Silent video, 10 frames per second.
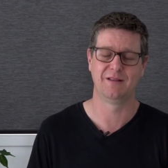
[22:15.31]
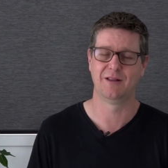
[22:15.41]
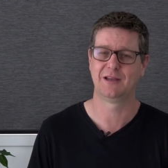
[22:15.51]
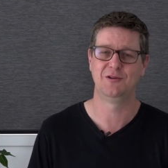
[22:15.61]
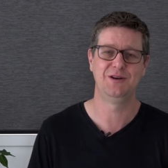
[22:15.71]

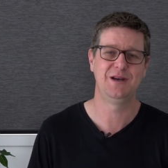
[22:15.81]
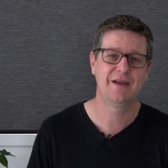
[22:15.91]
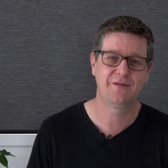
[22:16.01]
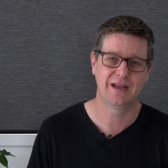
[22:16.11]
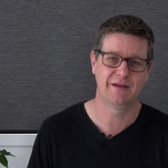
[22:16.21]
Like you're
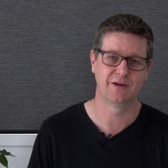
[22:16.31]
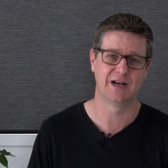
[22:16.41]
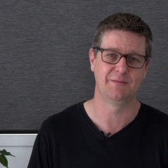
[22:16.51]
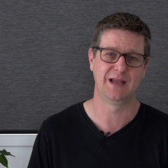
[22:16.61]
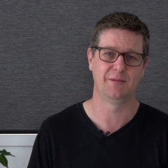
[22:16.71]
never, ever
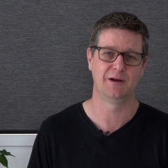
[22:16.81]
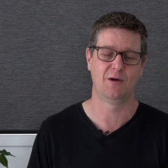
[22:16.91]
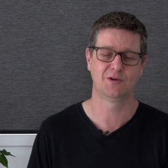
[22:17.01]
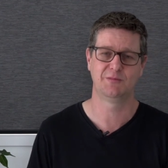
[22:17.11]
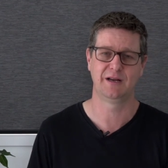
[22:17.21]
going to be able to
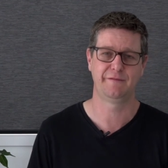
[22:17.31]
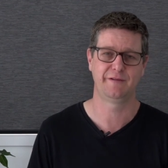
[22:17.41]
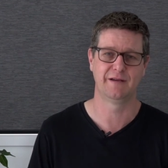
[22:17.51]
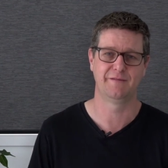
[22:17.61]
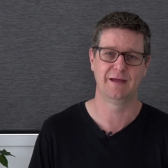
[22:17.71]
ultimately
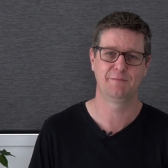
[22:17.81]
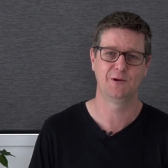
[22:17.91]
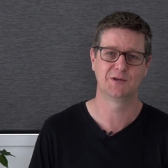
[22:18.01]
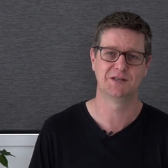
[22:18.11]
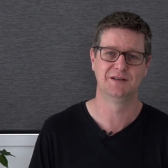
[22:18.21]
forgive that
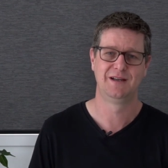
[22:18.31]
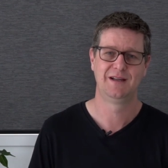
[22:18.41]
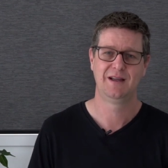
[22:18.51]
person.